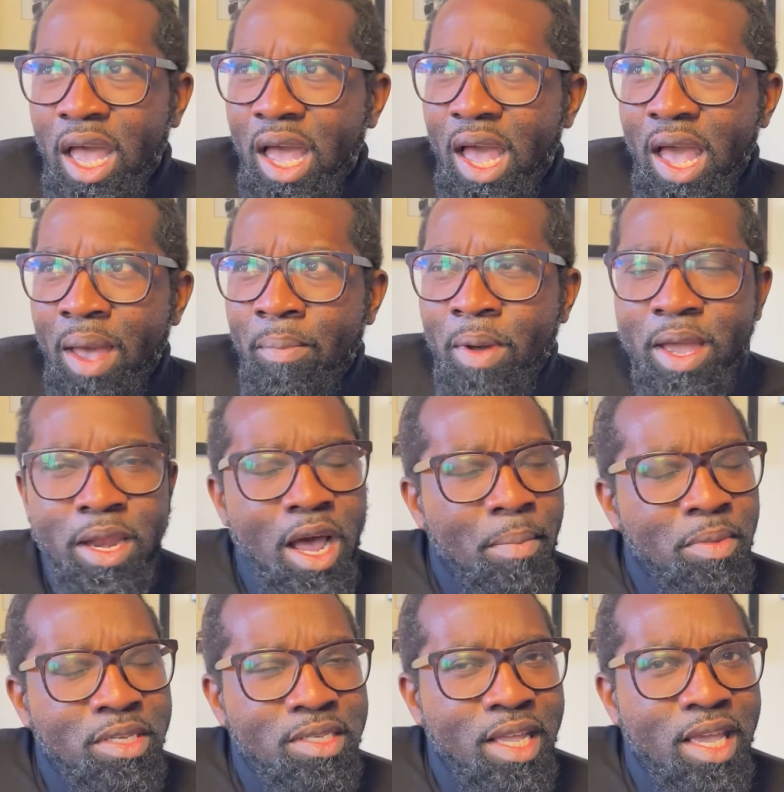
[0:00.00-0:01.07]
Am I not
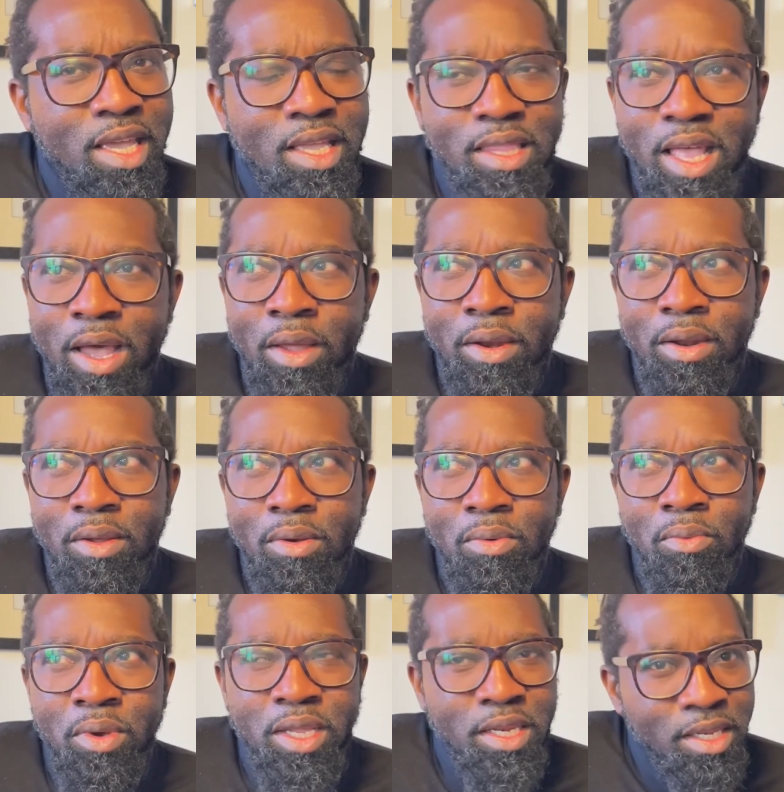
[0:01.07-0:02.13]
mistaken that
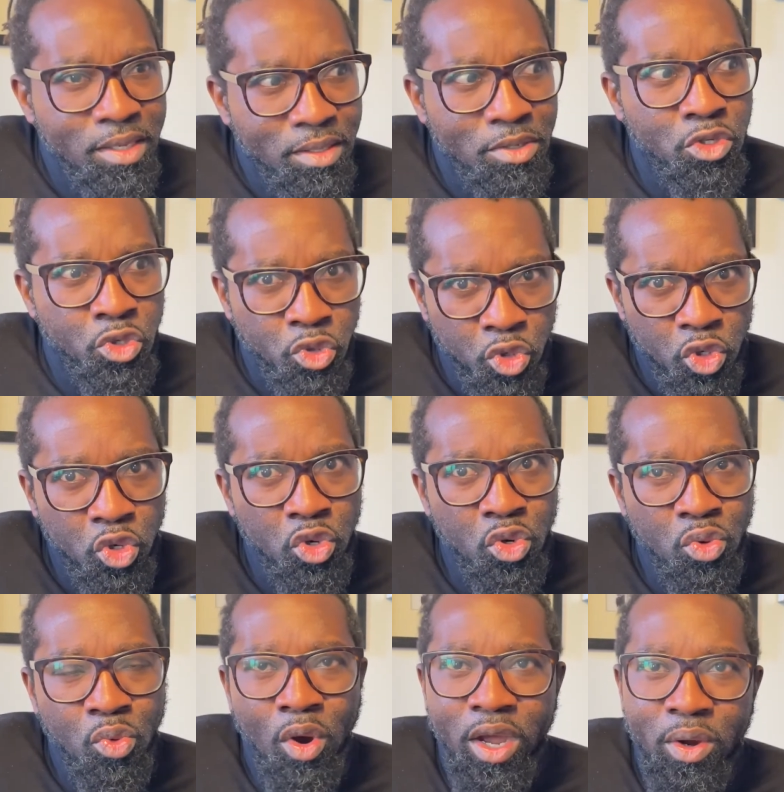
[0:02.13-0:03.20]
we drew
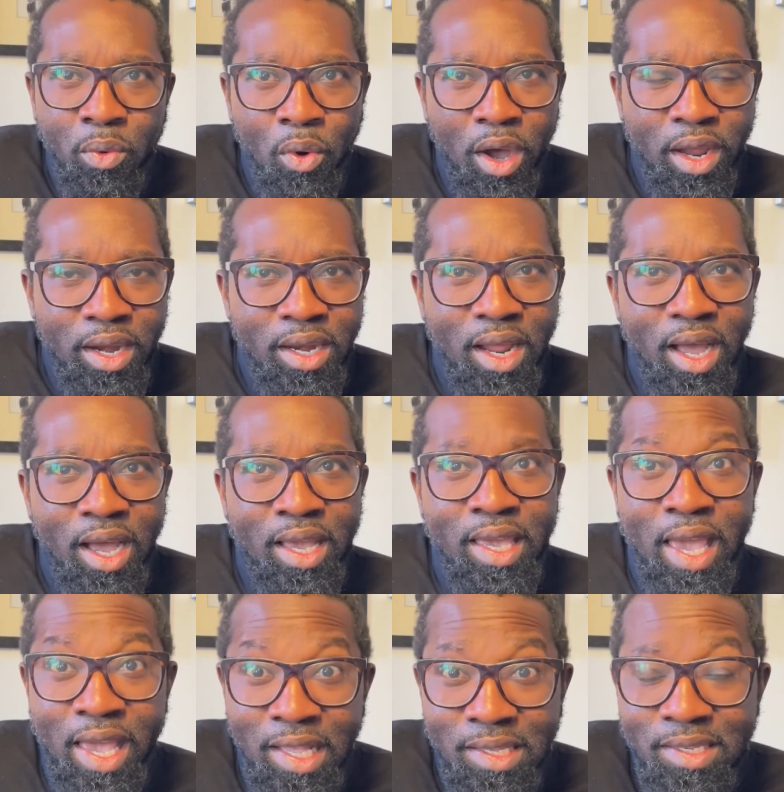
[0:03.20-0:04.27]
1-1
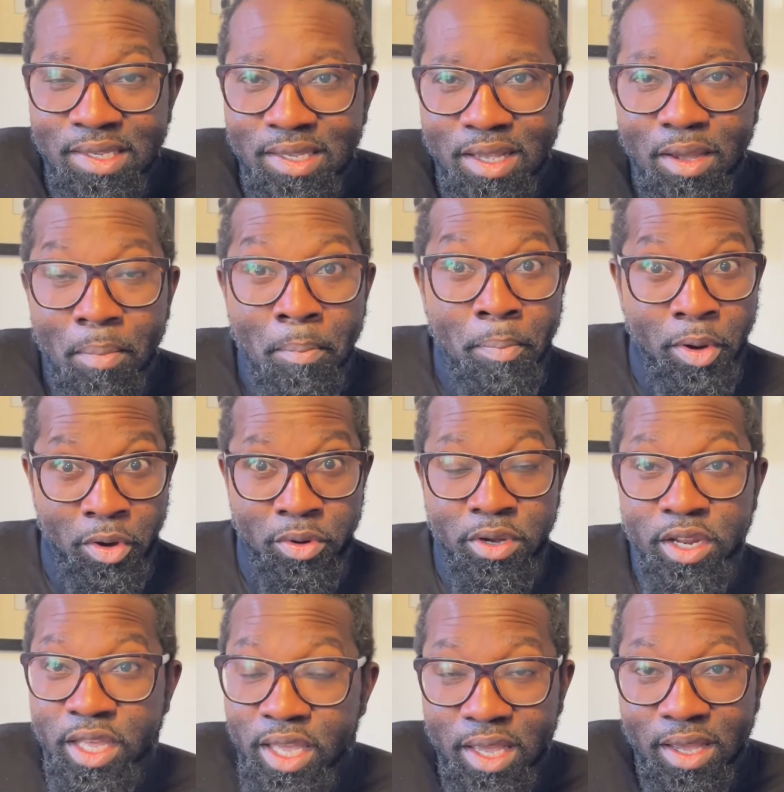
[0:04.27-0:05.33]
against
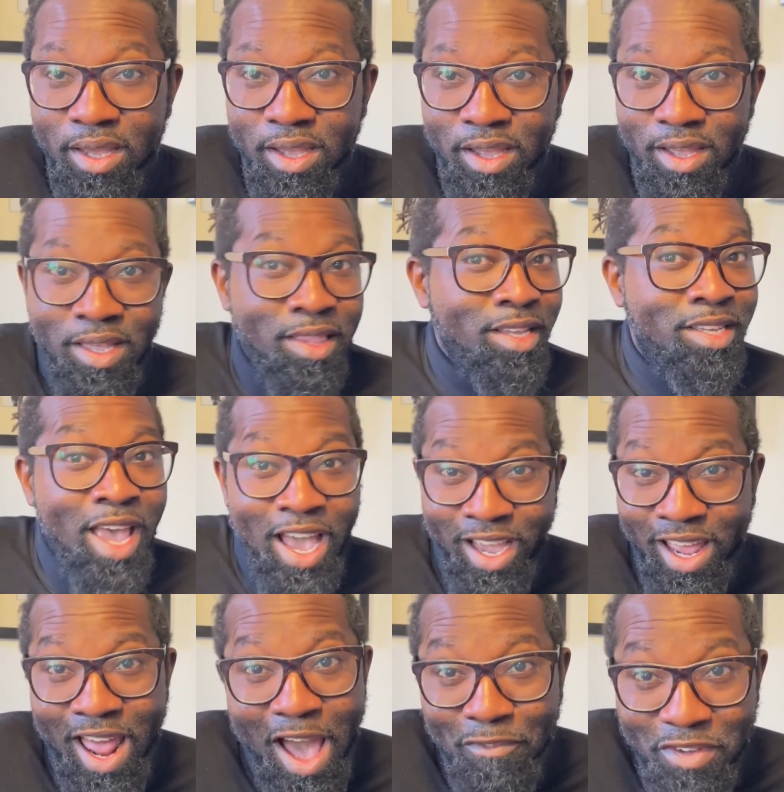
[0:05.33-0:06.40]
Burnley in the
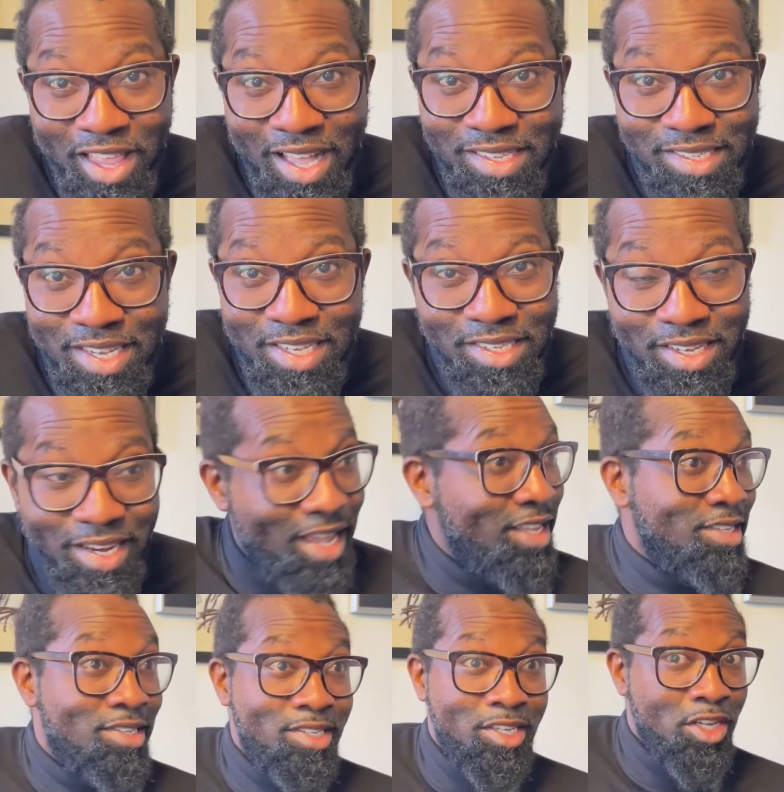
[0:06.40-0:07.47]
second half of that season and
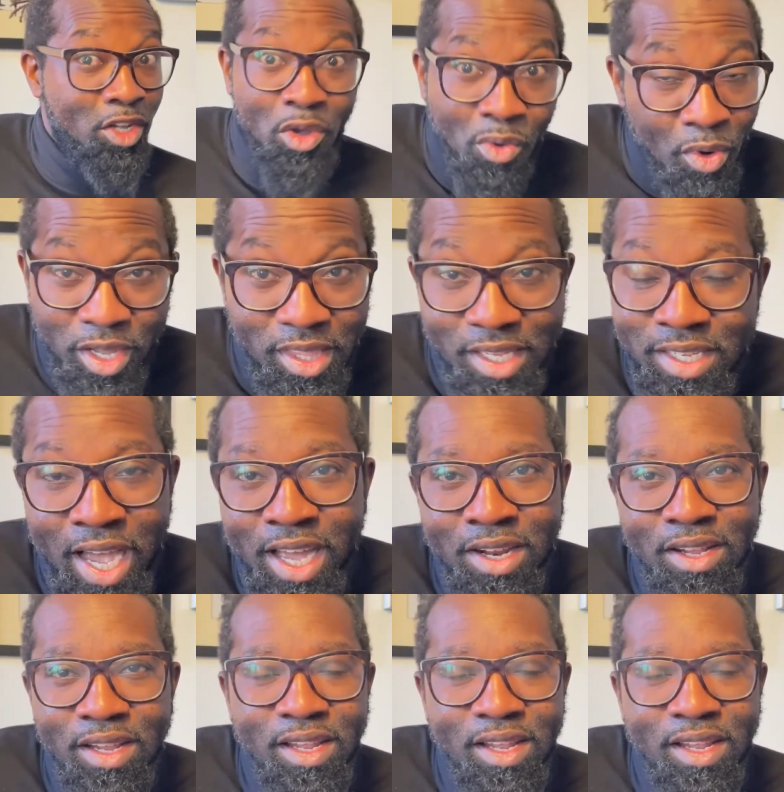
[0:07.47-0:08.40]
still won the title?